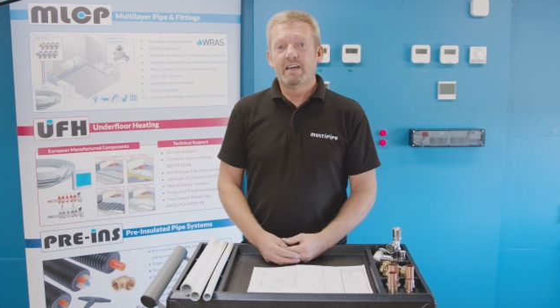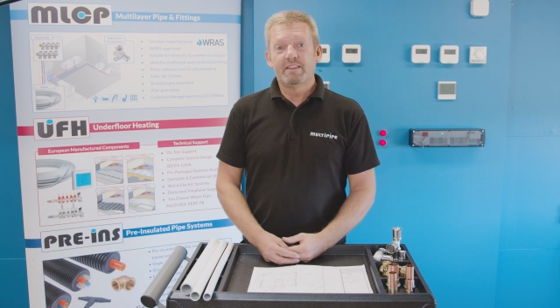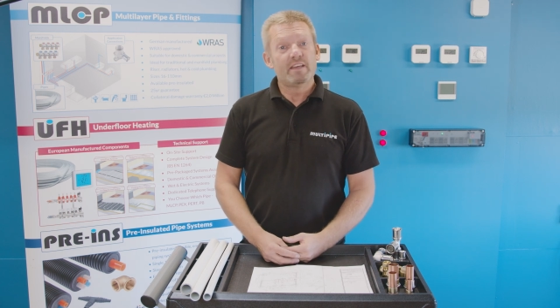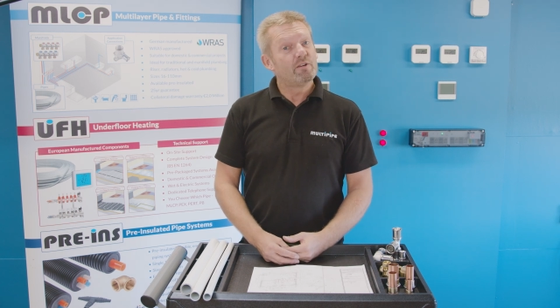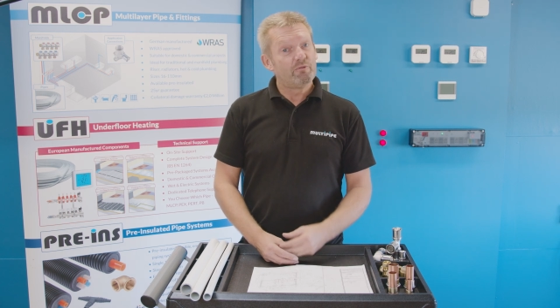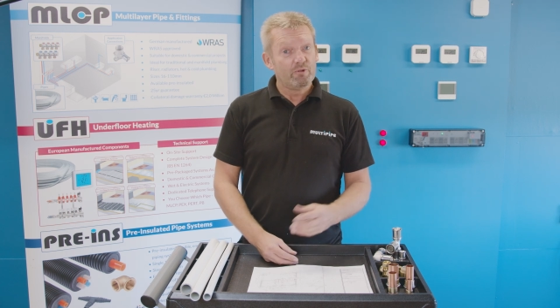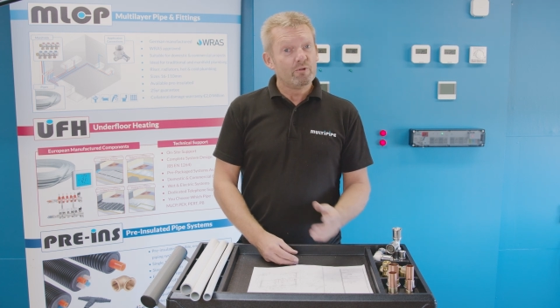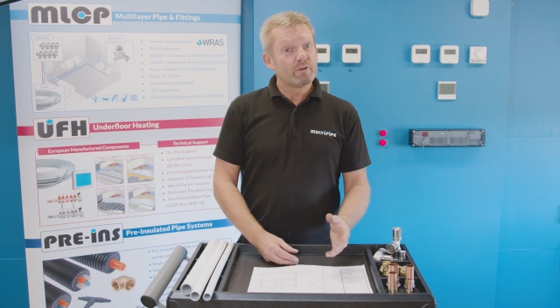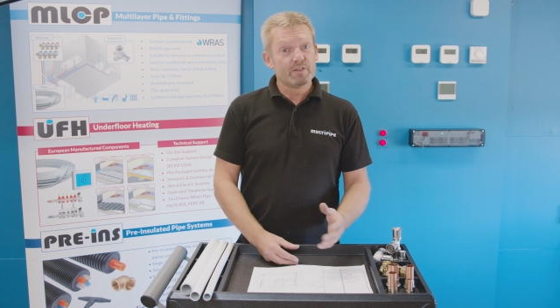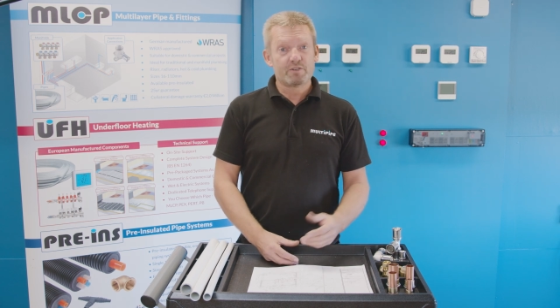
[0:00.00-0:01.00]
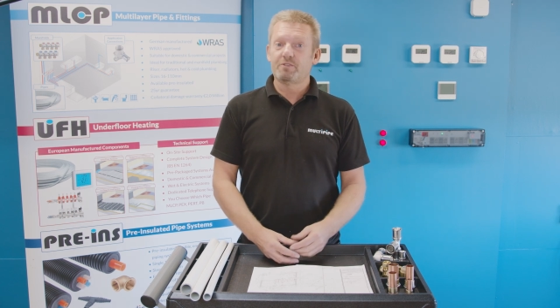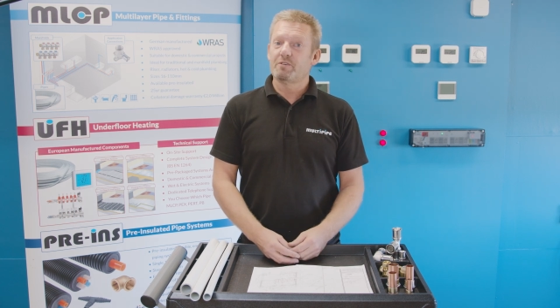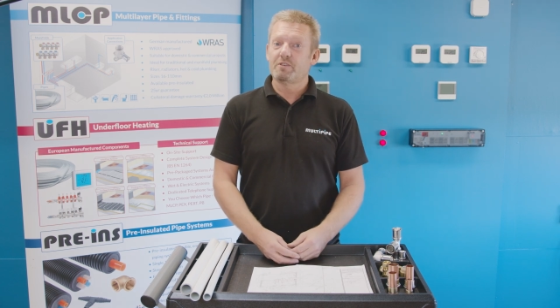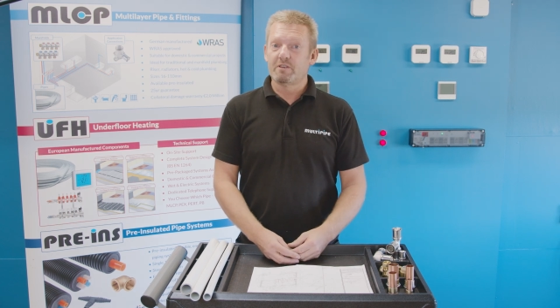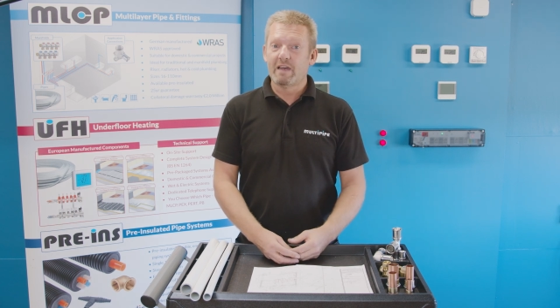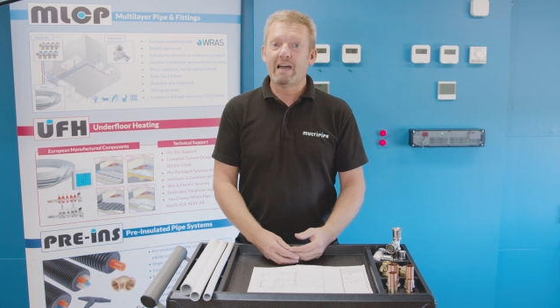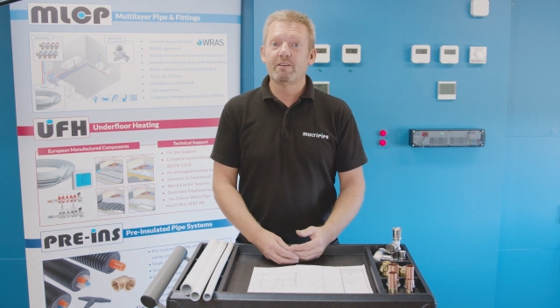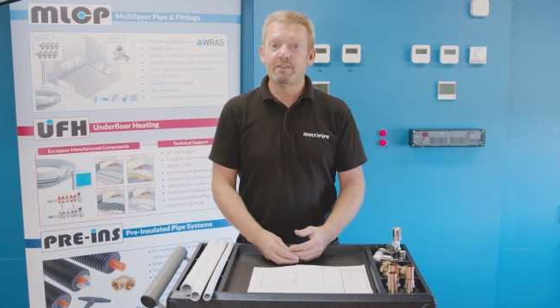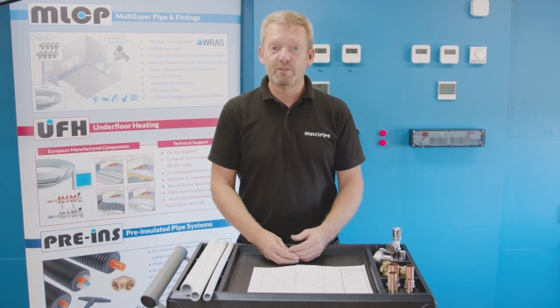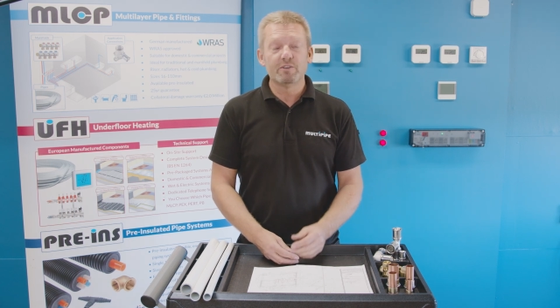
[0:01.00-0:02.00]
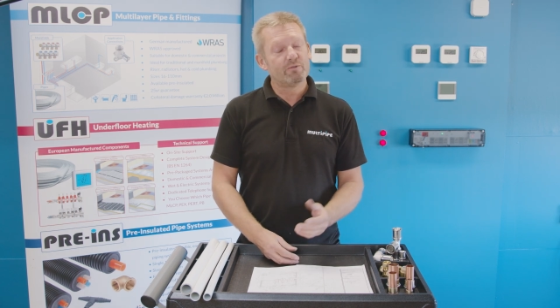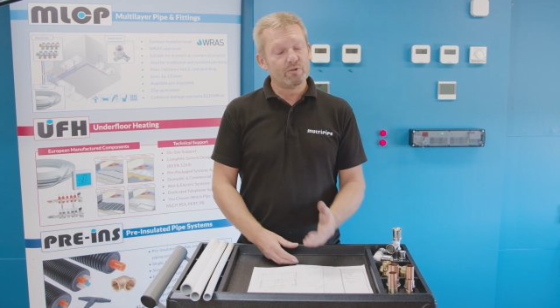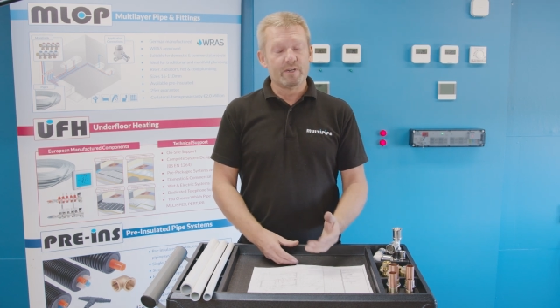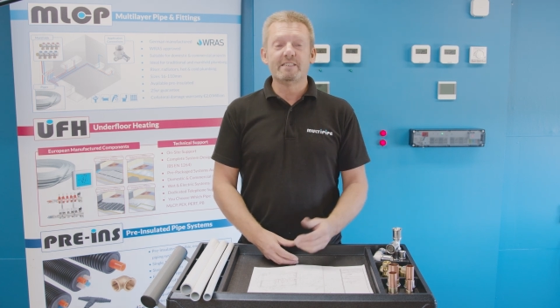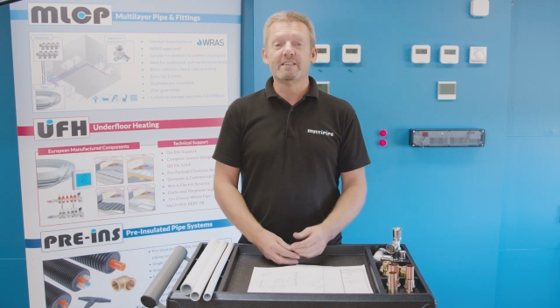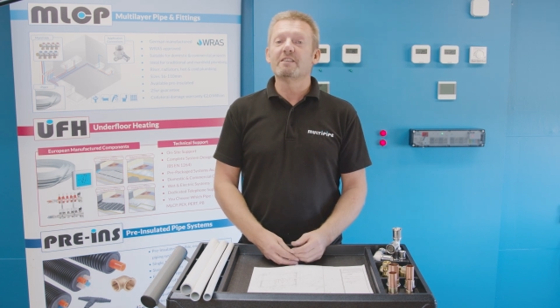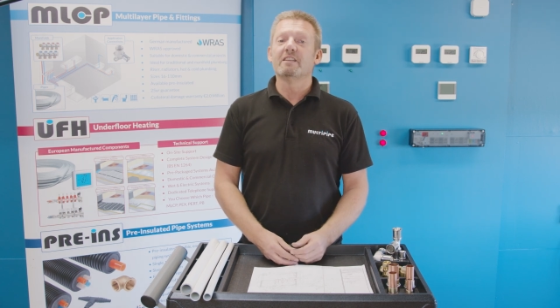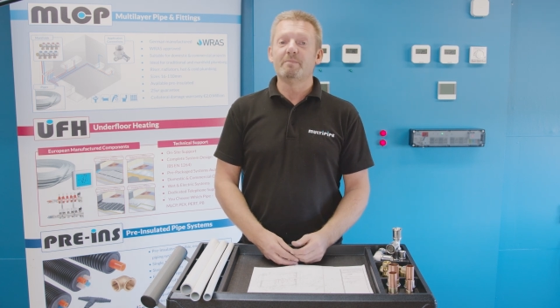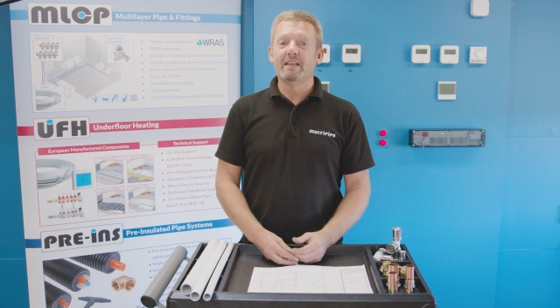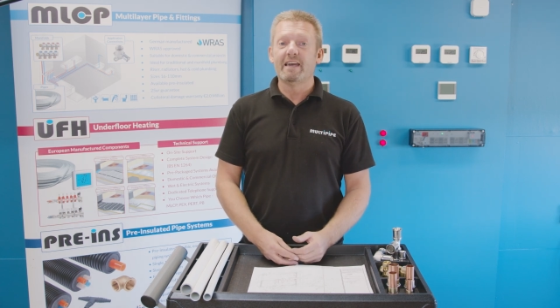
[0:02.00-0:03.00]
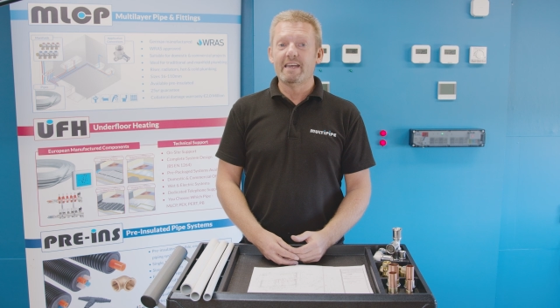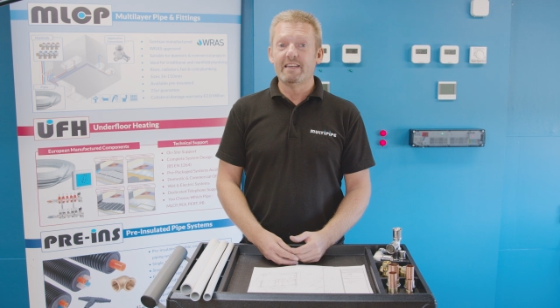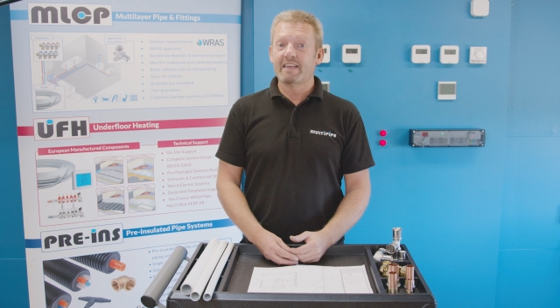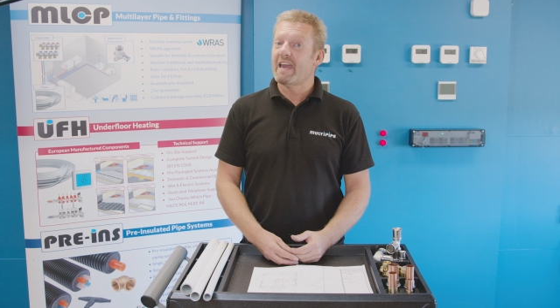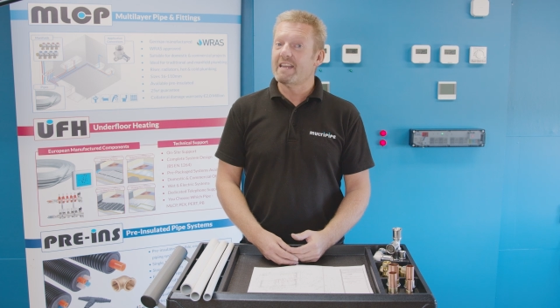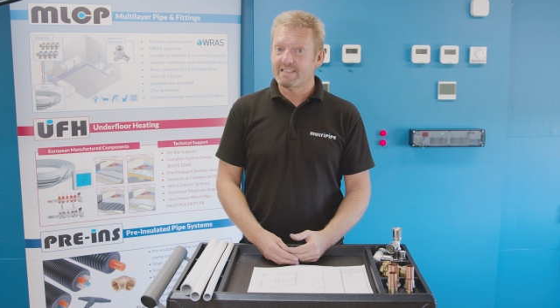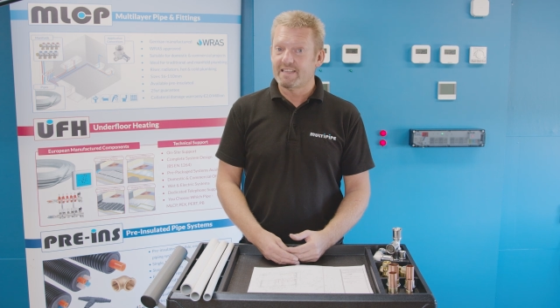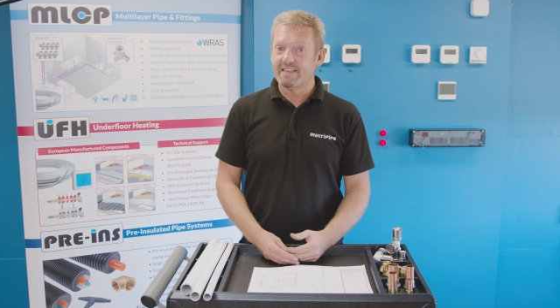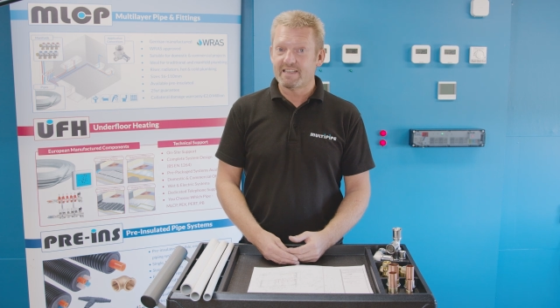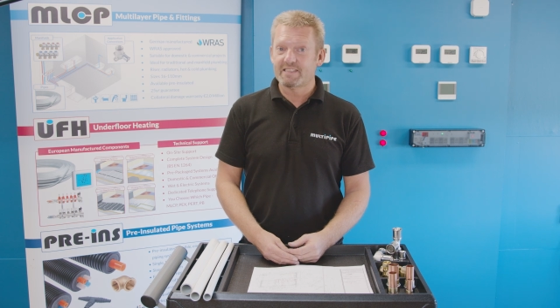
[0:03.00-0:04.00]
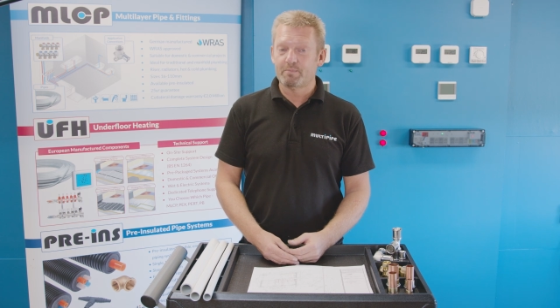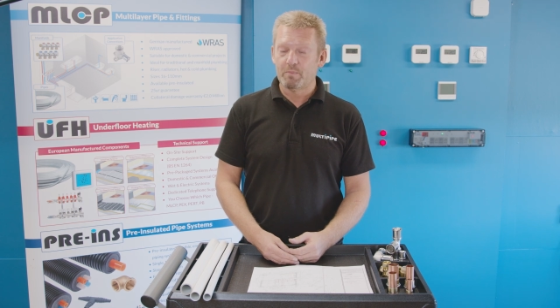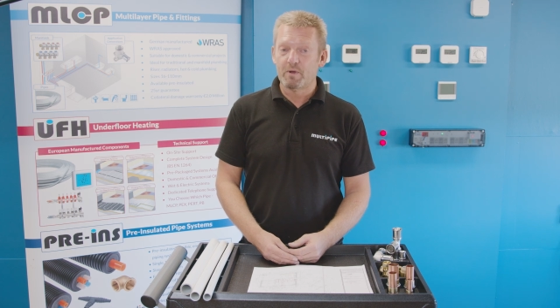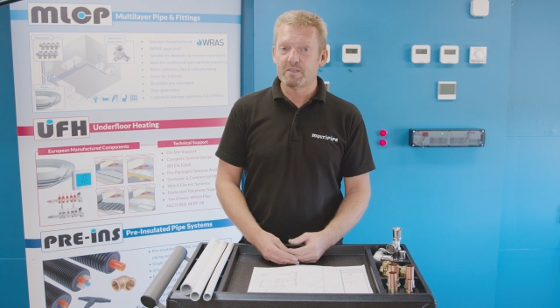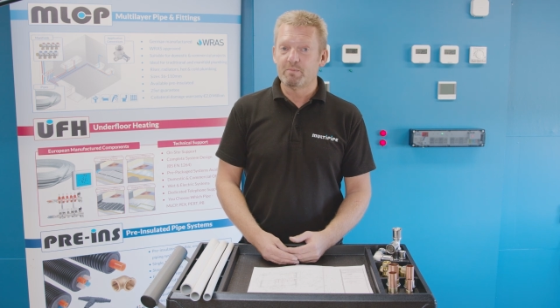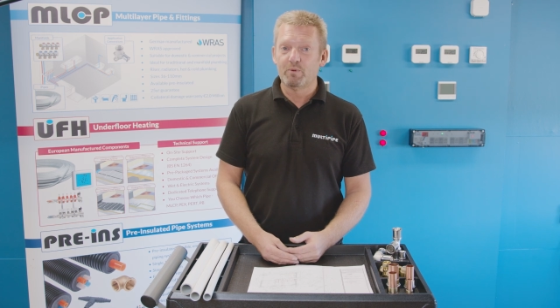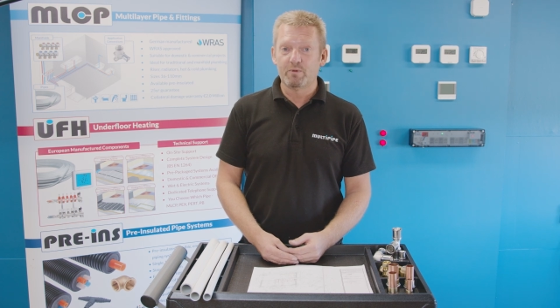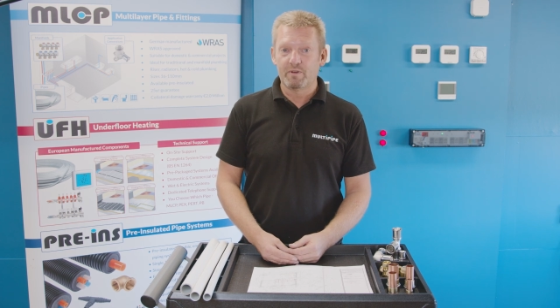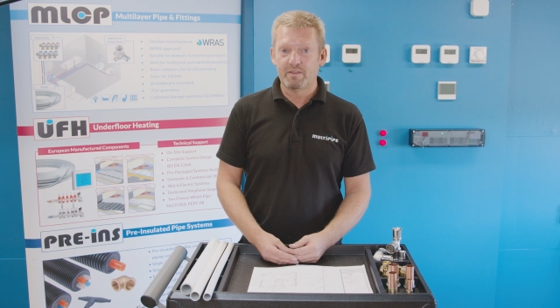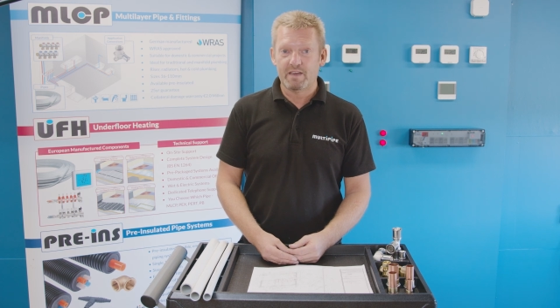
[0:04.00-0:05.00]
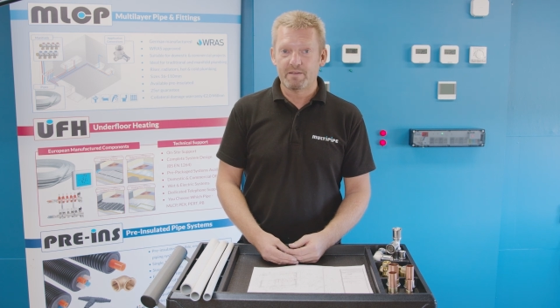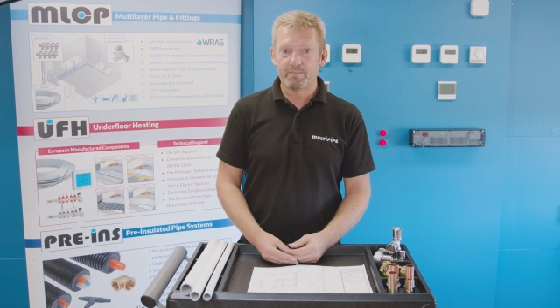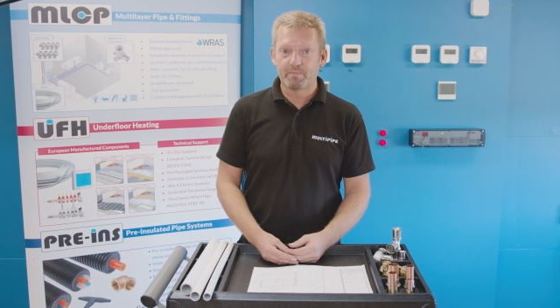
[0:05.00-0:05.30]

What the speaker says: then the floor construction of how the underfloor heating is going to be laid, again, is the next most important thing.